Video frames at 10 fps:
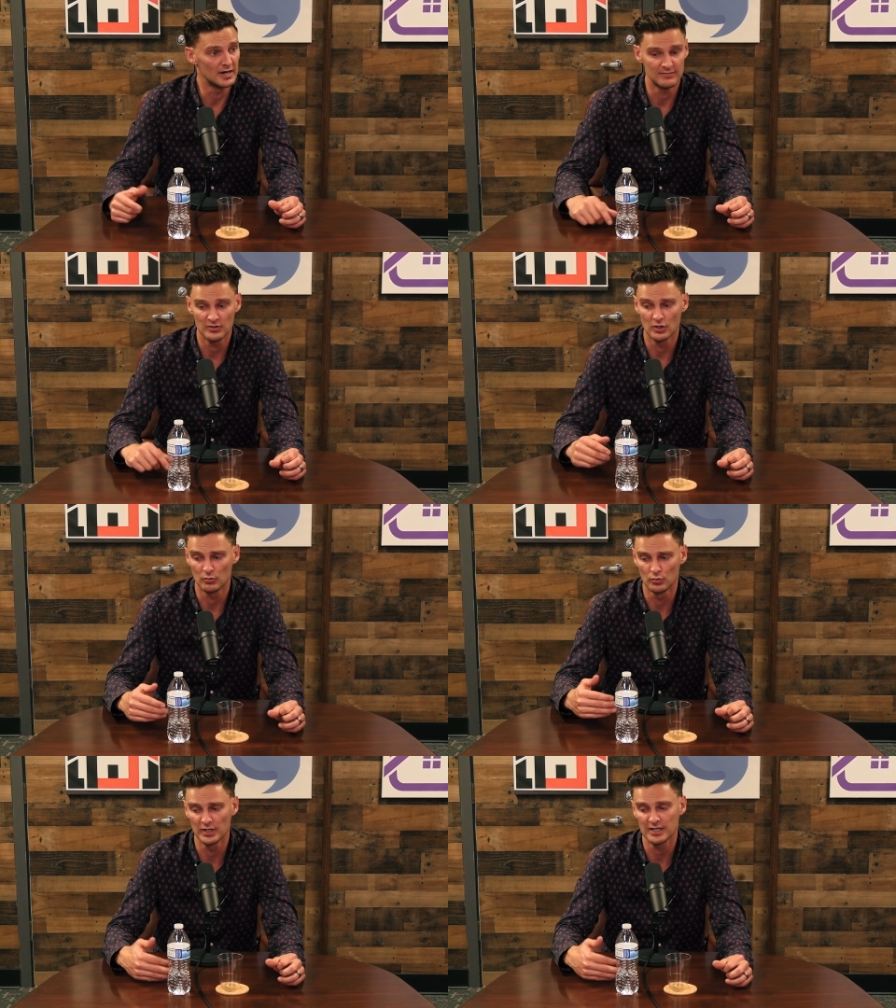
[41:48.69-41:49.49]
And if you've
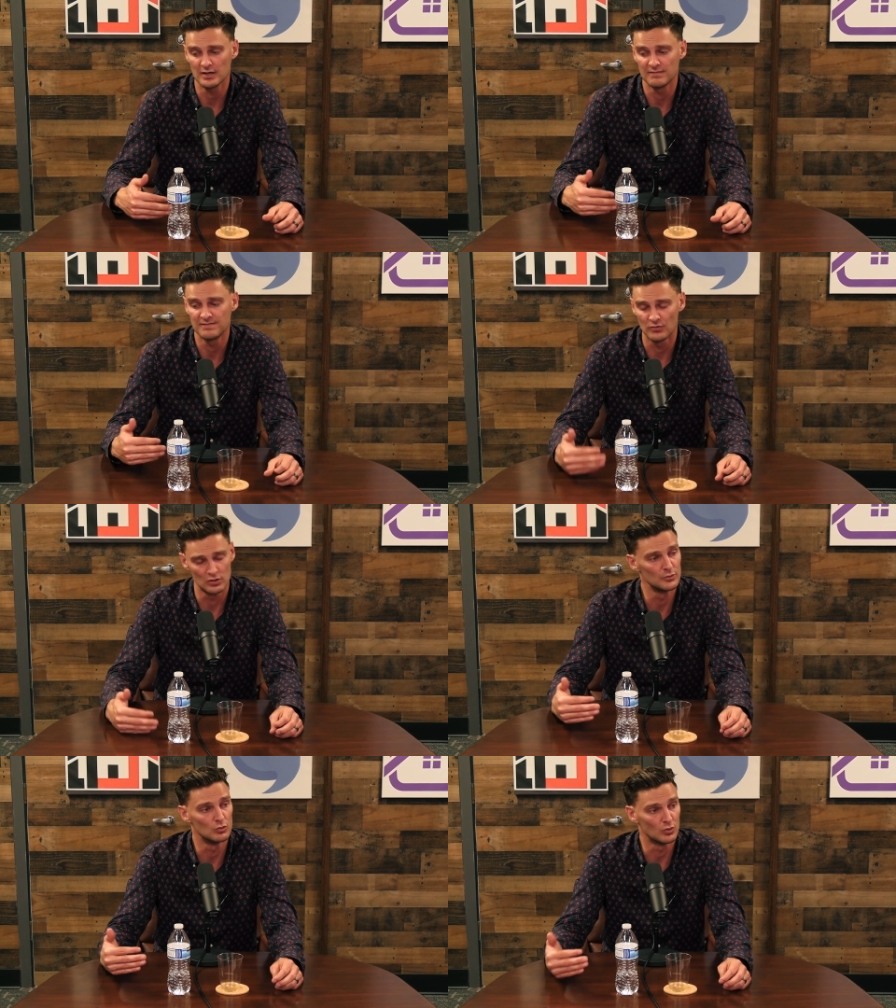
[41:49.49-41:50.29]
got really
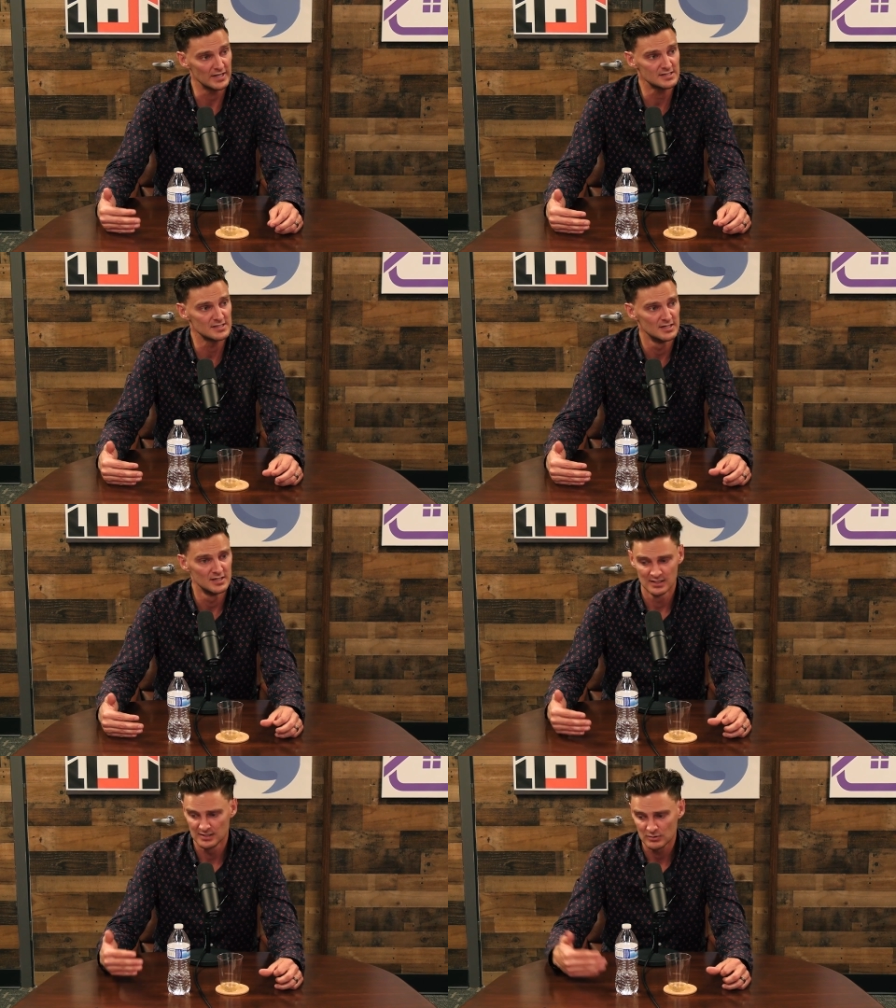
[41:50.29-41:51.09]
affordable rents,
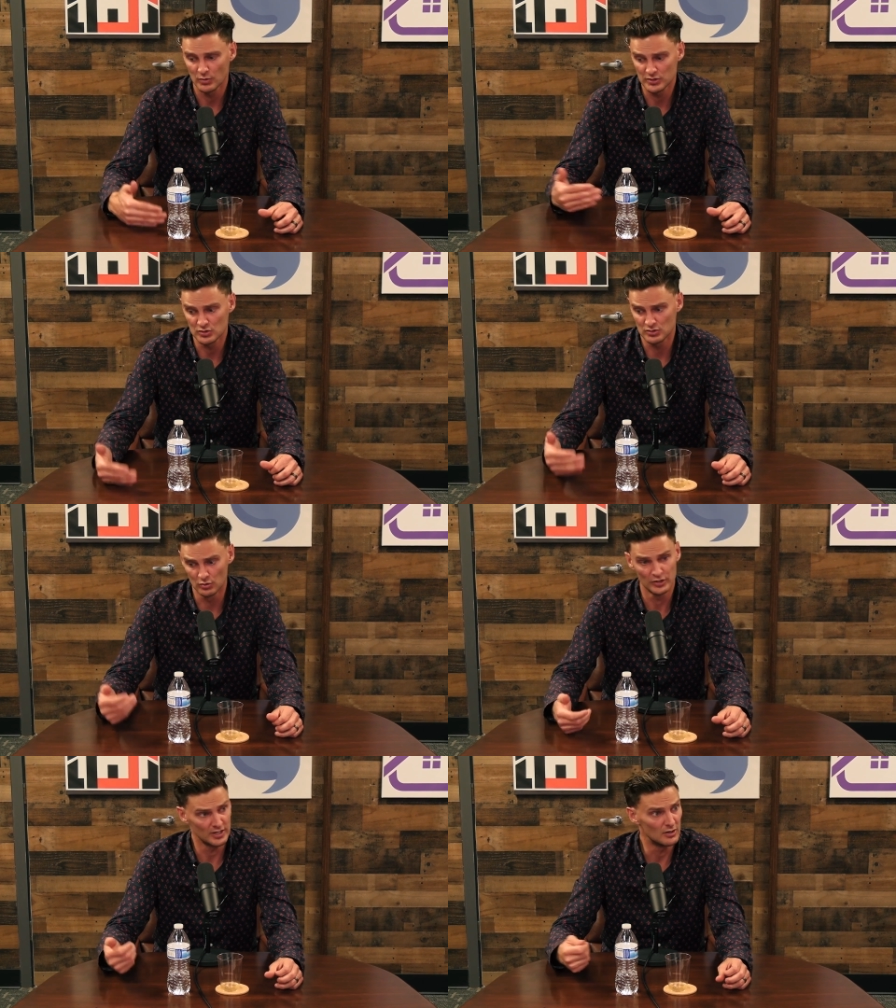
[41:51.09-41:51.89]
when you
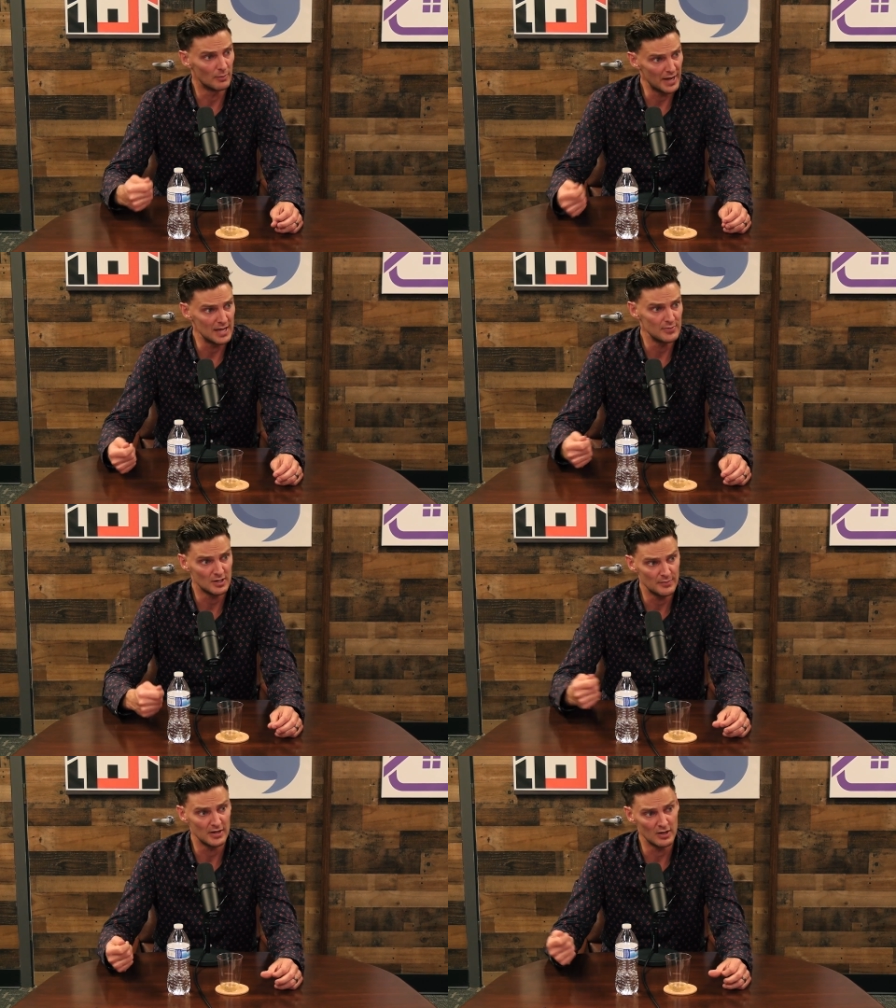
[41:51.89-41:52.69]
look at it on paper
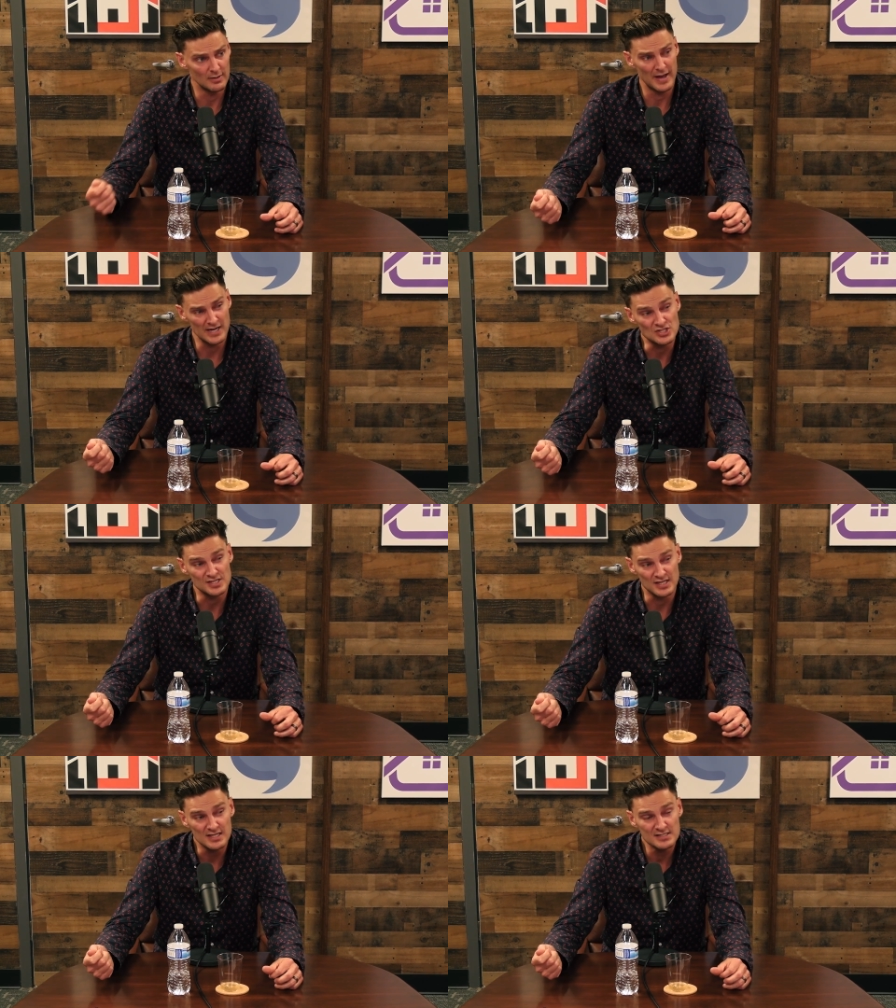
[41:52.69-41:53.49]
compared to other major
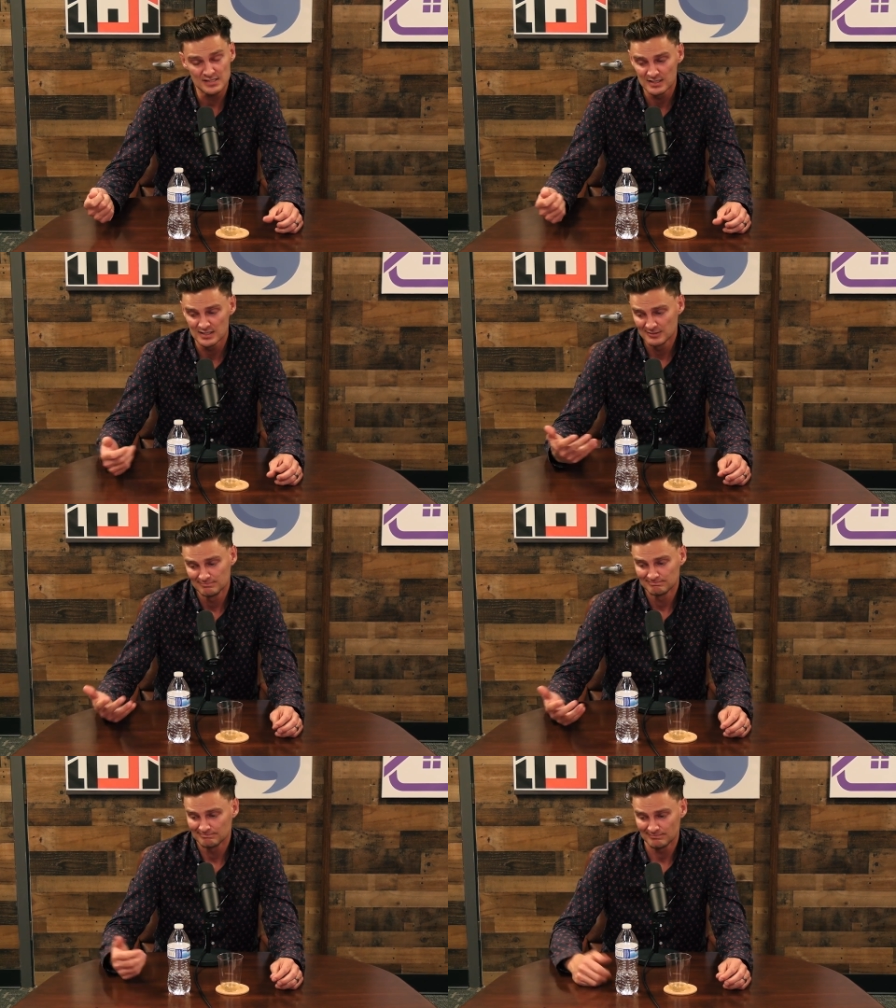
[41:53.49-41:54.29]
cities,
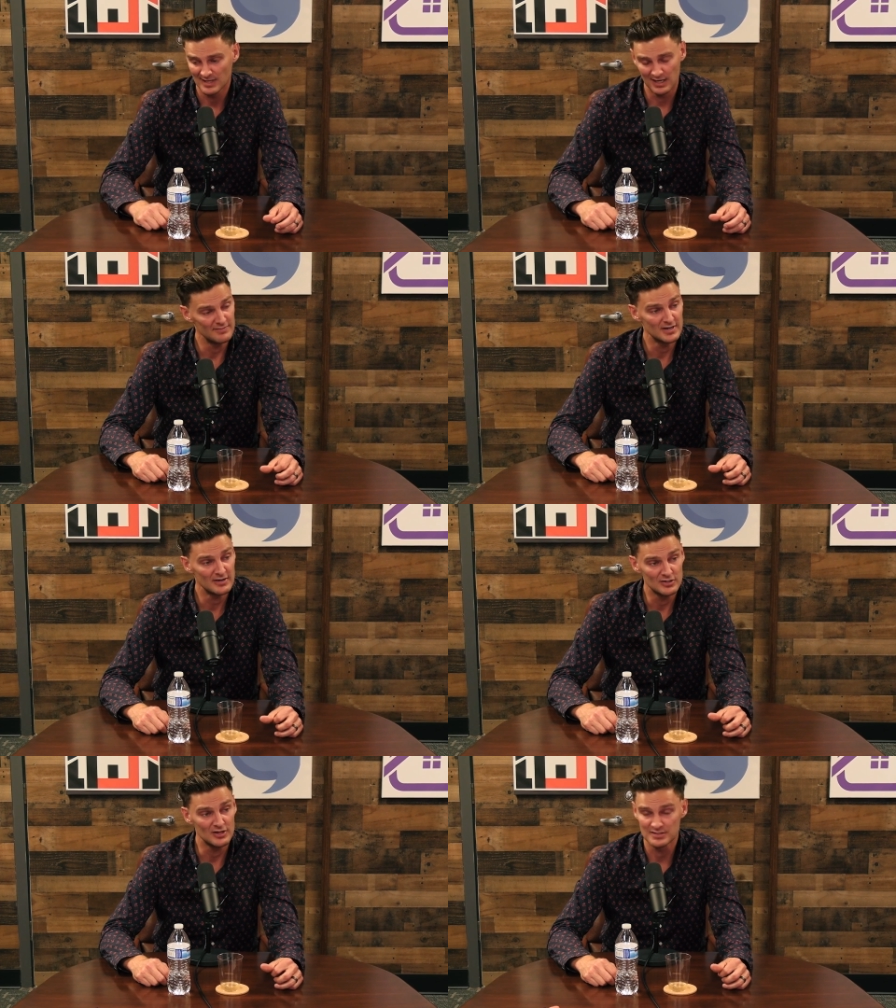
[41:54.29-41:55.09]
eleven
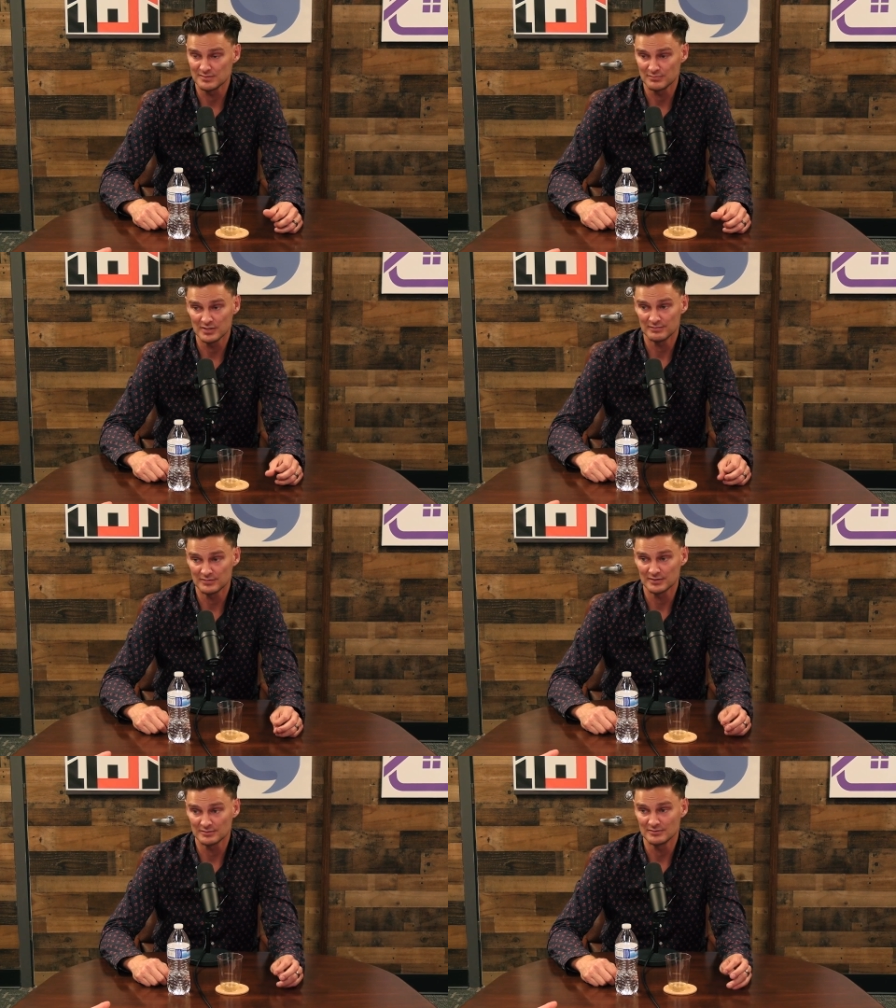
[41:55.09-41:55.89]
hundred dollars is pretty
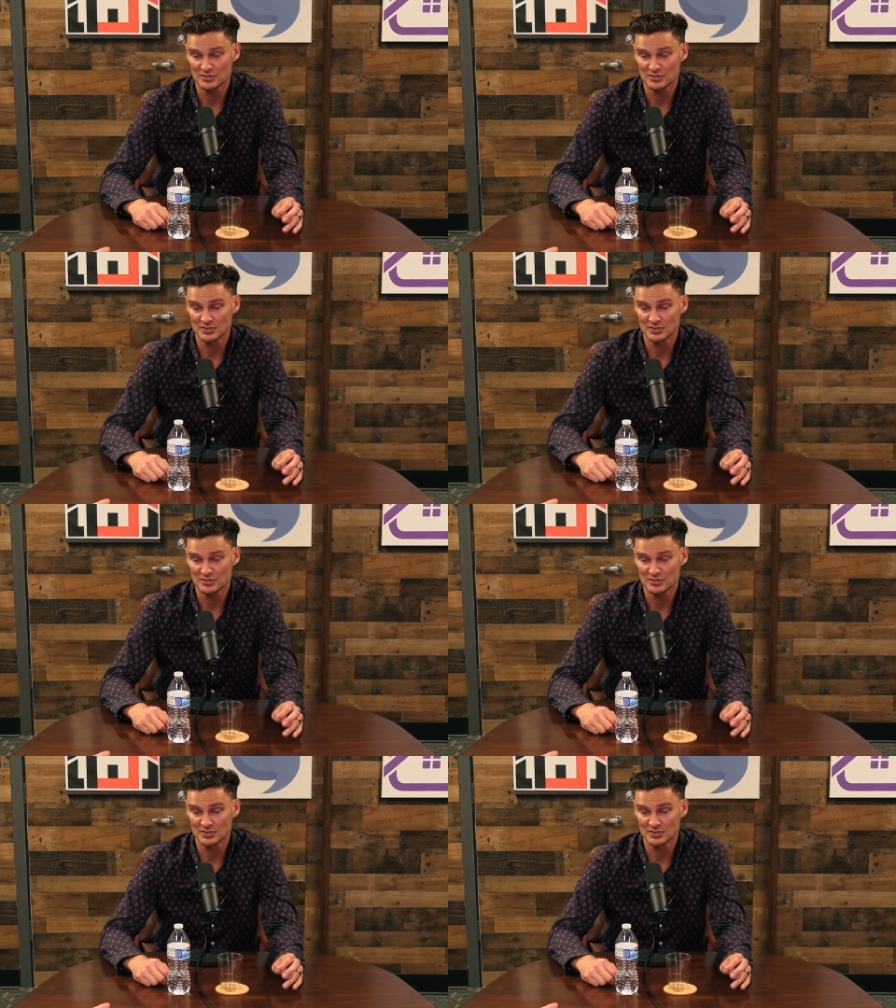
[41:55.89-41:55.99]
freaking